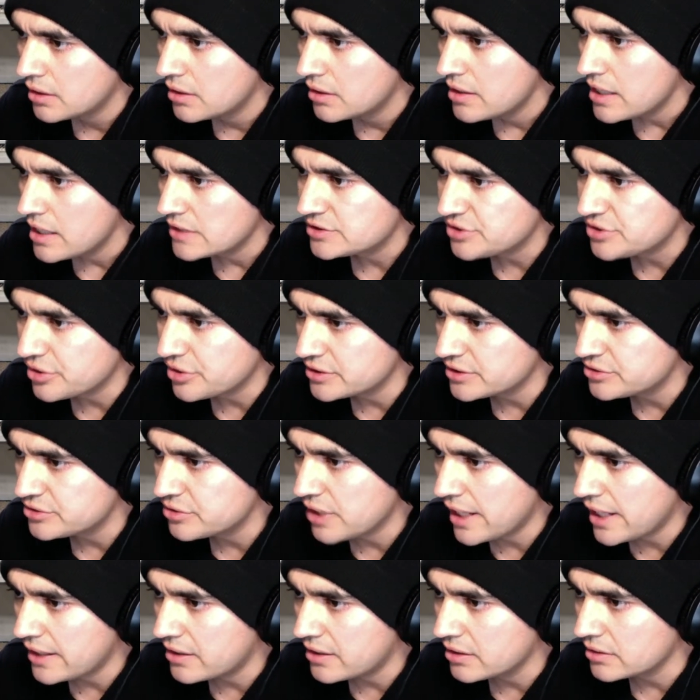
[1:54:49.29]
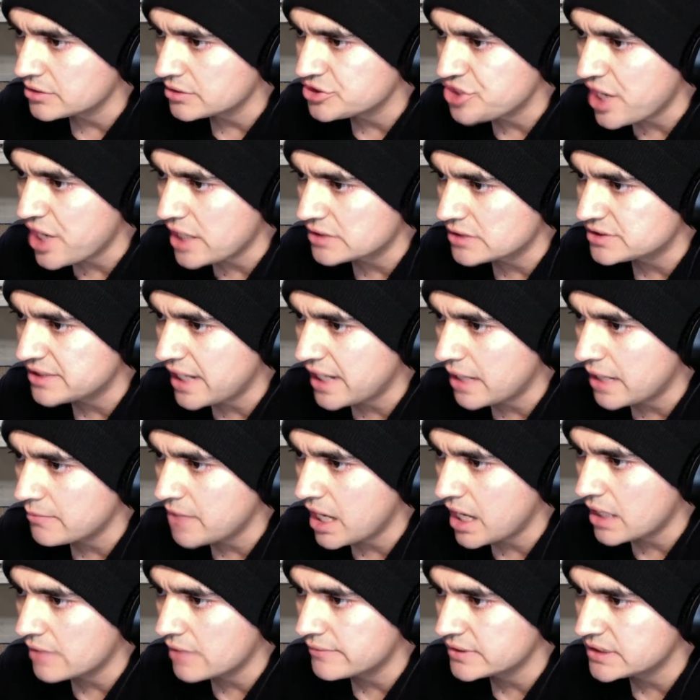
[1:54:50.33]
It's turned into like a chess game
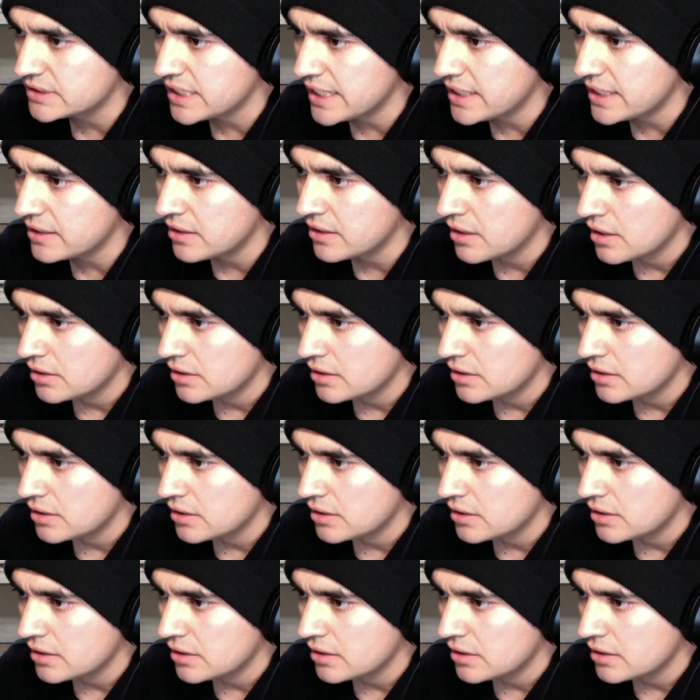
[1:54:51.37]
kind of a thing.